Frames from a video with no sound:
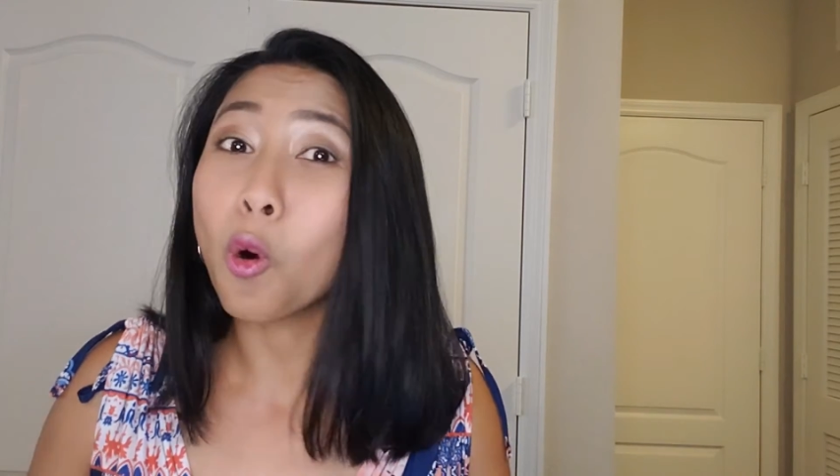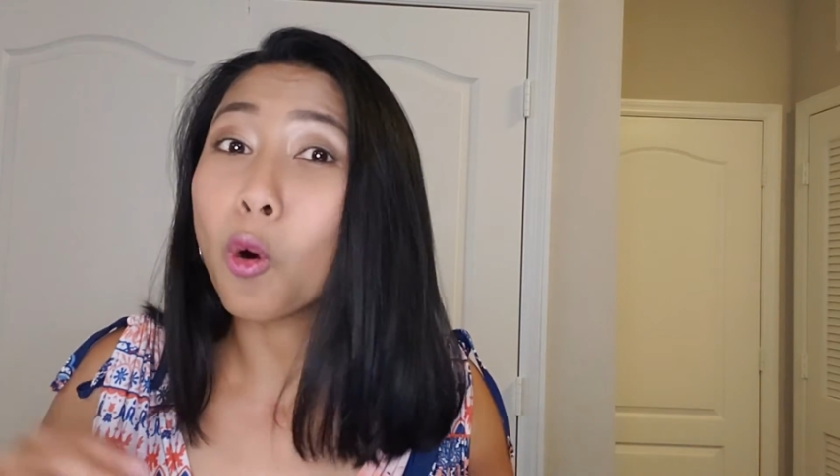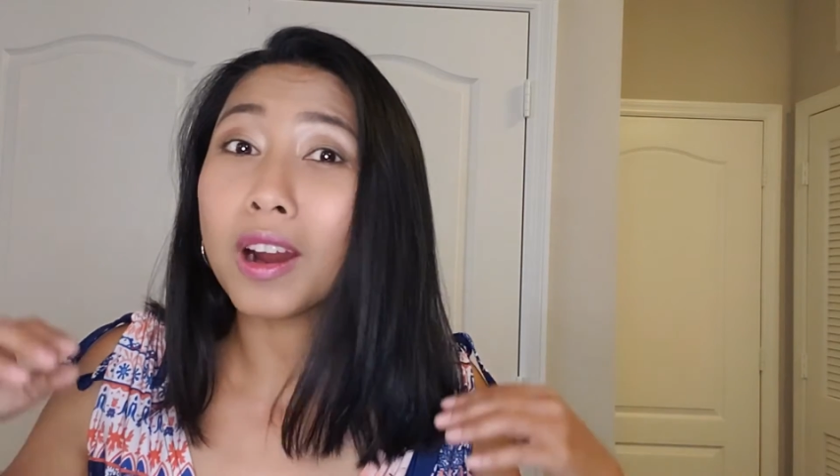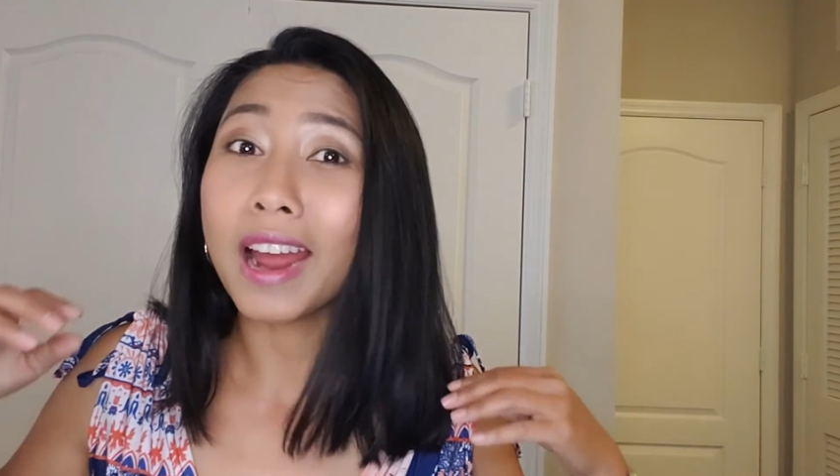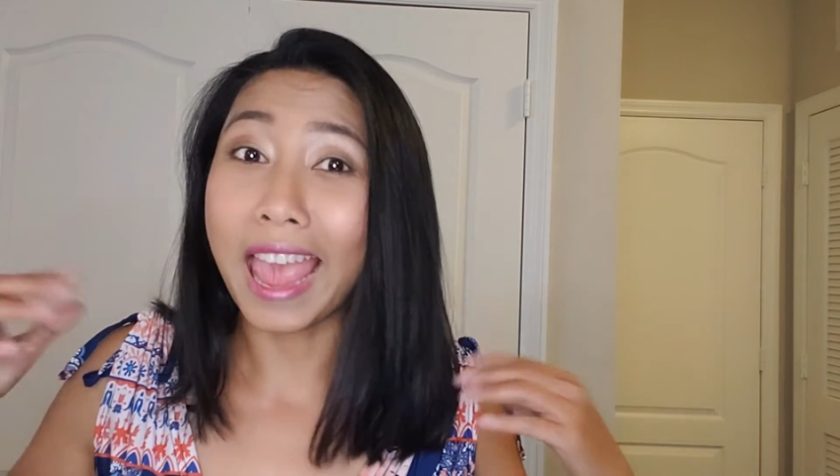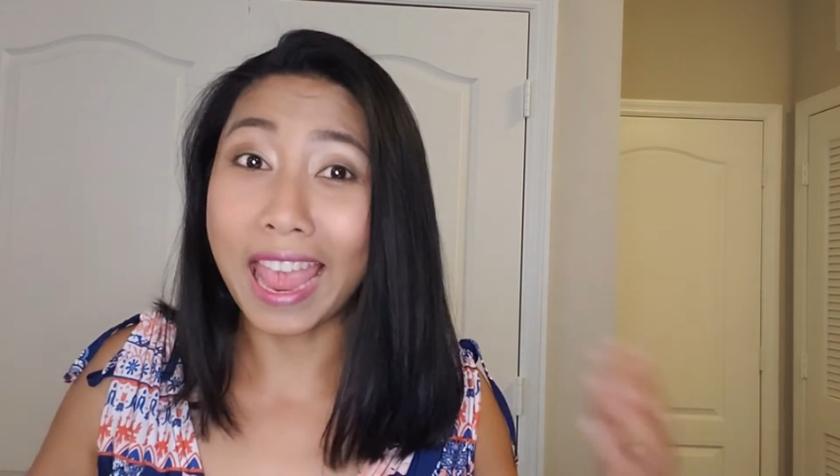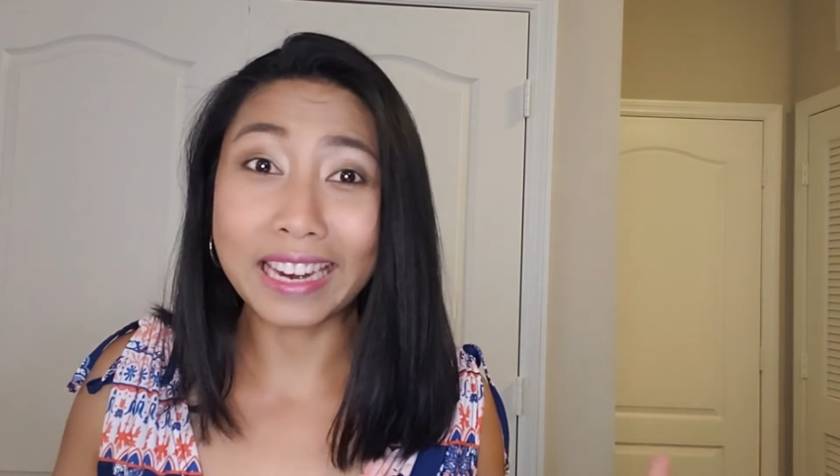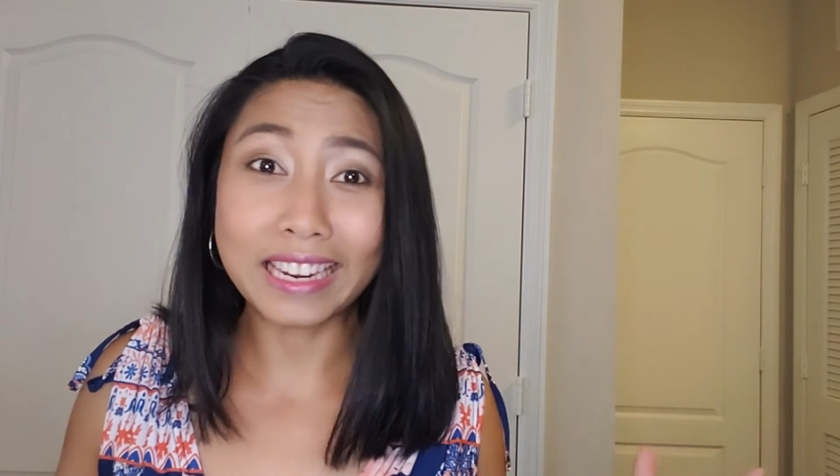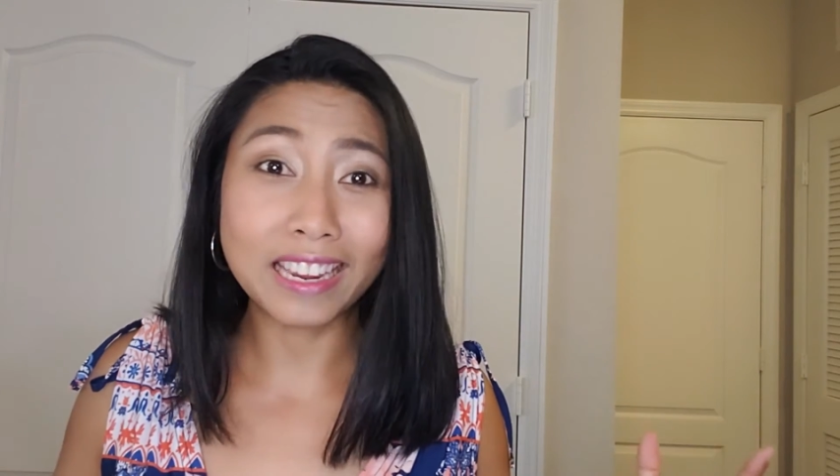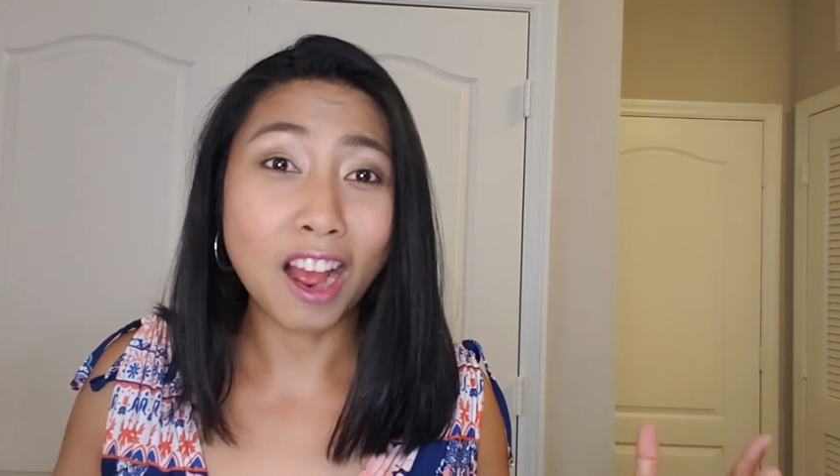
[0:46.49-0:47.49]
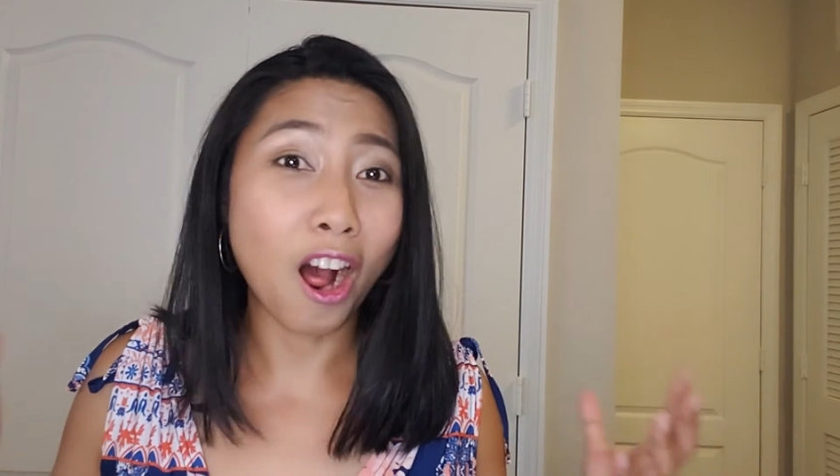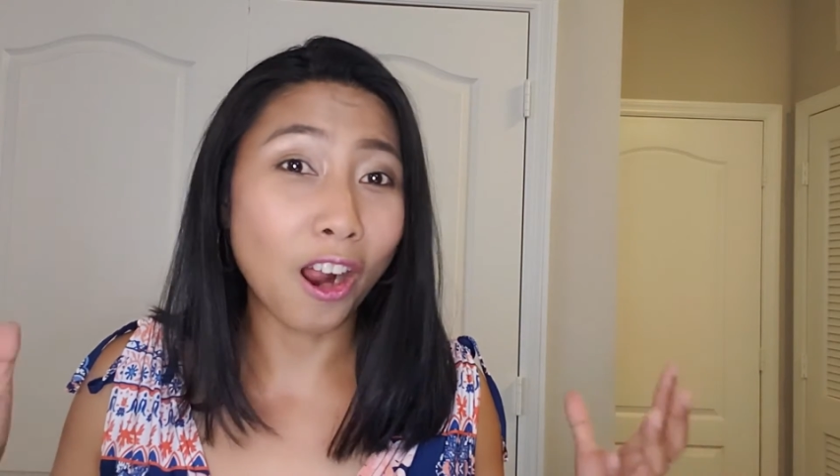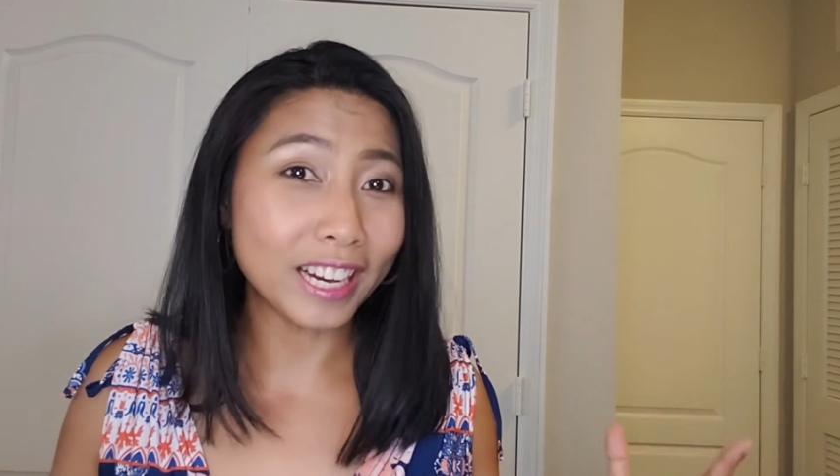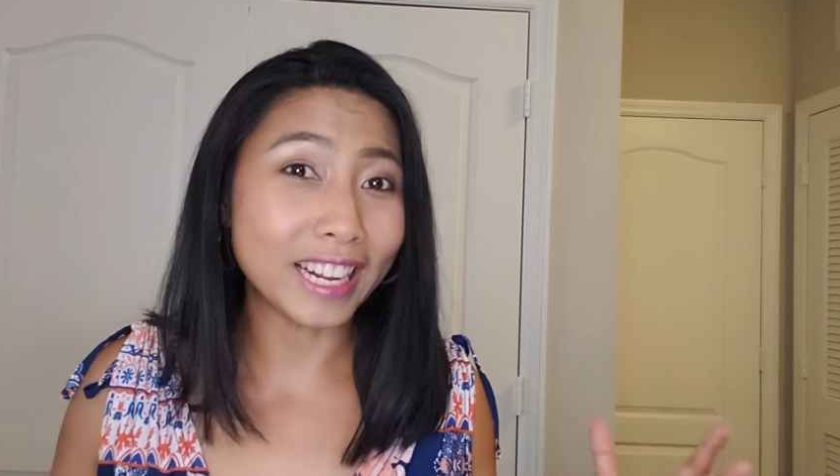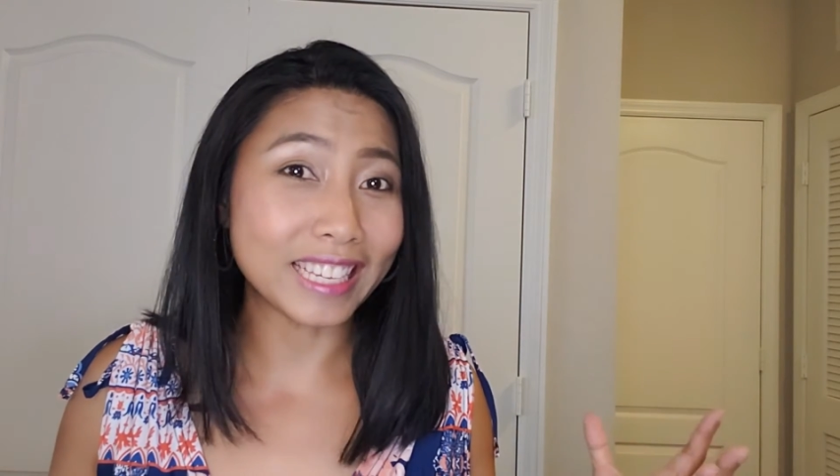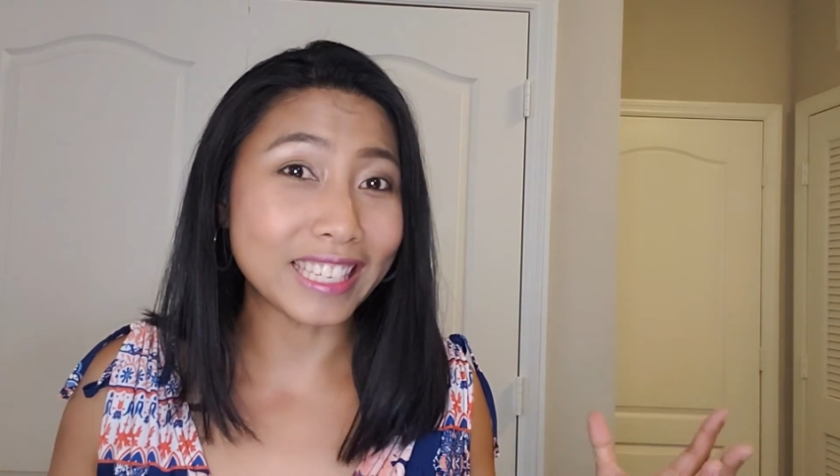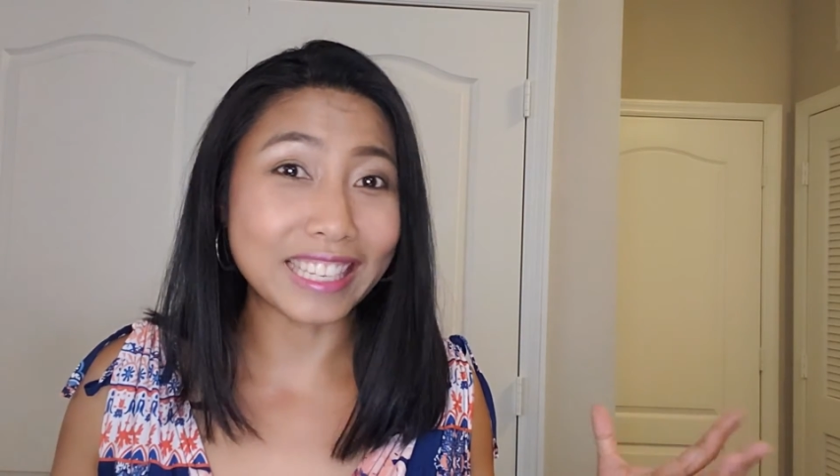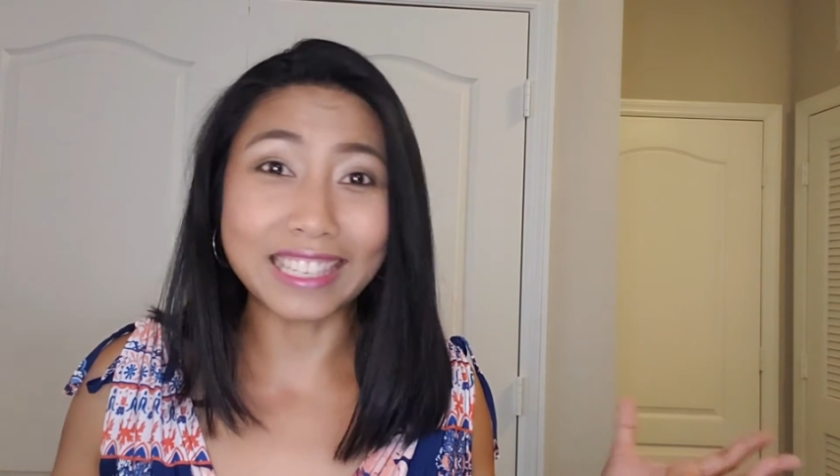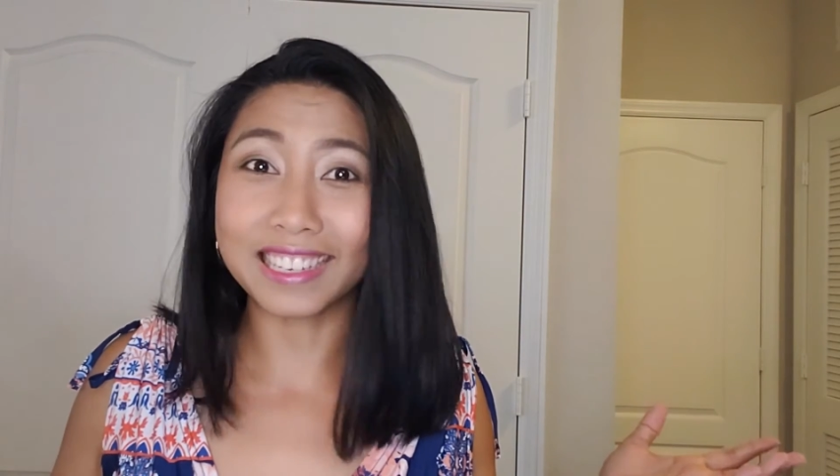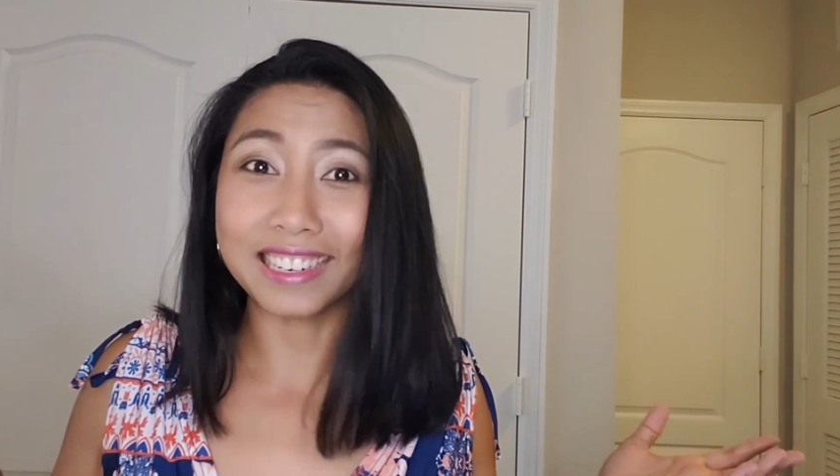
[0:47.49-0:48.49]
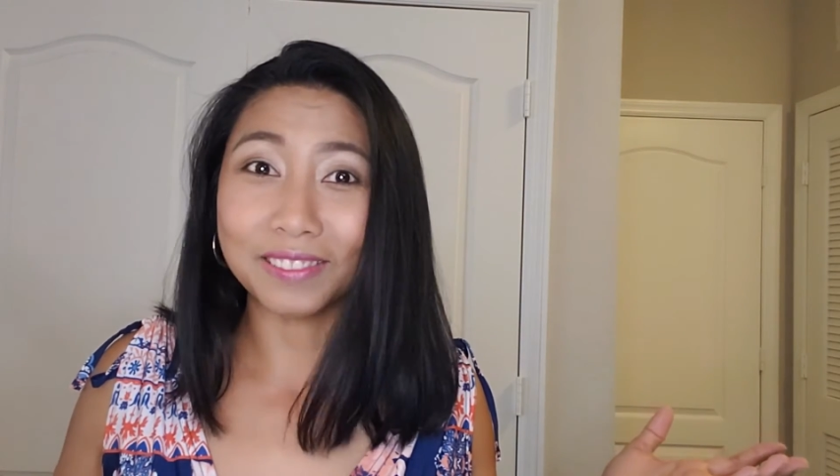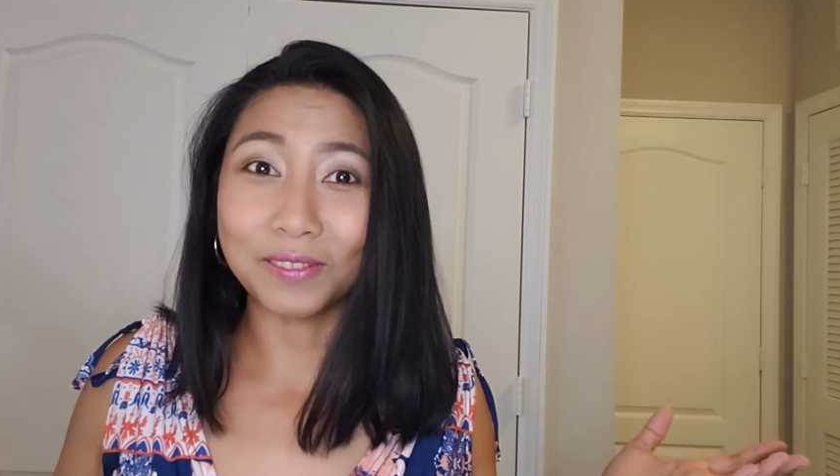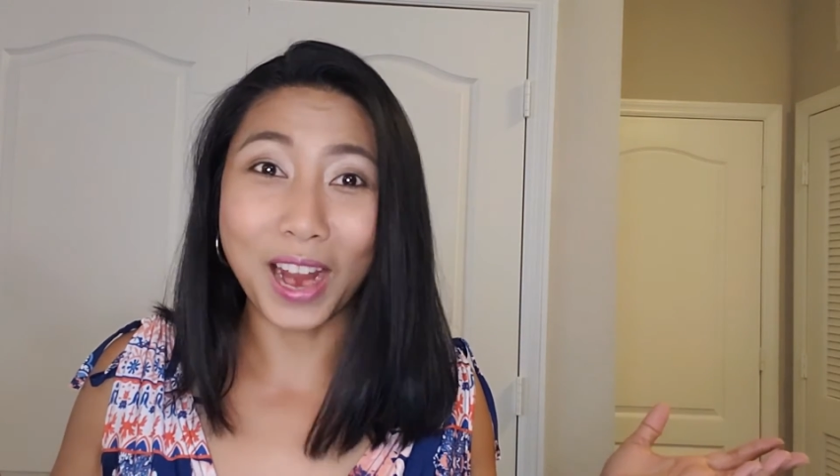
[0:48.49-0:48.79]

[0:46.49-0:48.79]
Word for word: or any holiday season